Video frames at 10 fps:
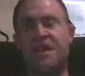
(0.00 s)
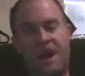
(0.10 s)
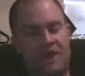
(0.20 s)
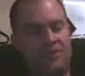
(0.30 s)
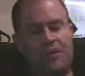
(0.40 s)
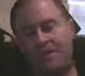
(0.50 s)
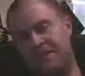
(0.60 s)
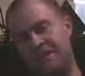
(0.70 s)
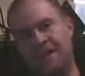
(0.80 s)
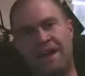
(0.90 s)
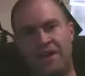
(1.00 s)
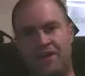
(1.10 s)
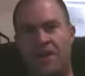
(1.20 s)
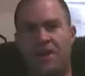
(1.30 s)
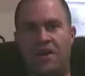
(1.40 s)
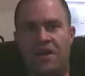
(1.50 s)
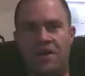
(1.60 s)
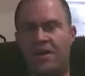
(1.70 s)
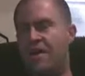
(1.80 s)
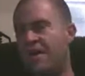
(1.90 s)
I don't want to knee down
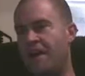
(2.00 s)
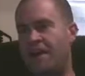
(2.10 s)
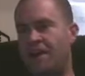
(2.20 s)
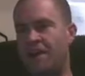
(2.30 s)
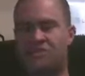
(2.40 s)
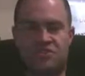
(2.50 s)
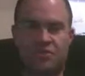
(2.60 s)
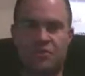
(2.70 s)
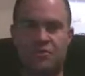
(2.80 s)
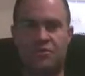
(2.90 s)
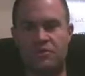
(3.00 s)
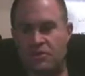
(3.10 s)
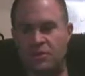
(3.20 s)
on a tree root,